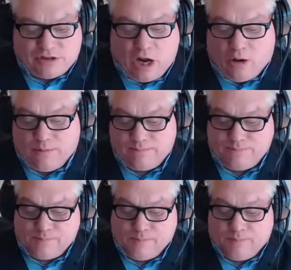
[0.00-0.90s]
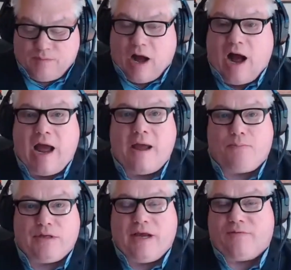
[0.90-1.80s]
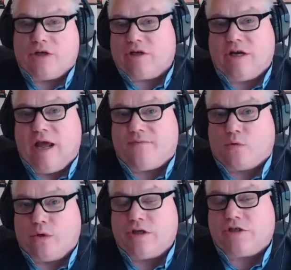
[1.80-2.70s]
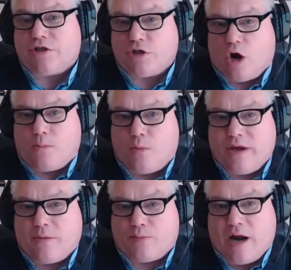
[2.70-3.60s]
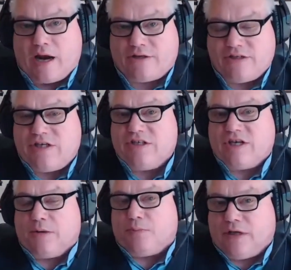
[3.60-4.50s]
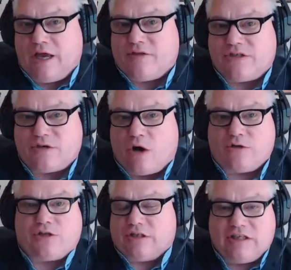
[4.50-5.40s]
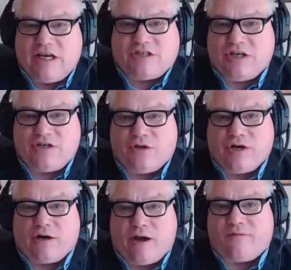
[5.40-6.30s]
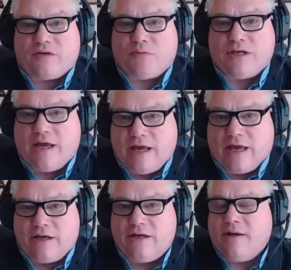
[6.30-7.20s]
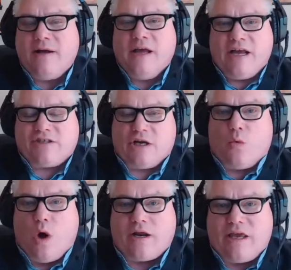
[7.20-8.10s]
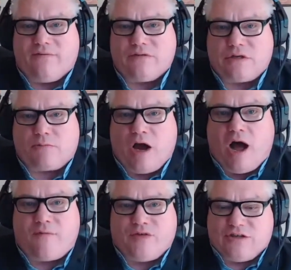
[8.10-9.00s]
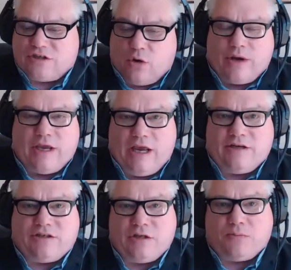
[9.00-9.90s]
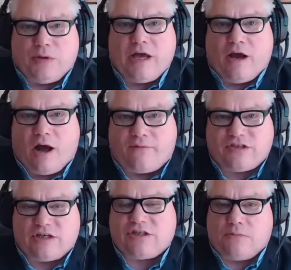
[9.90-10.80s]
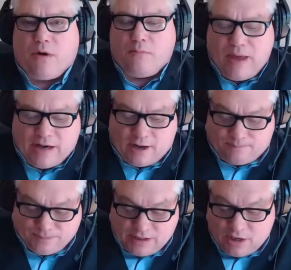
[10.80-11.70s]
So I believe that you're going to have a really sharp week of practice. He's going to play the starters at least until they're comfortably ahead. He's going to want to give them some confidence going into the playoffs and some momentum.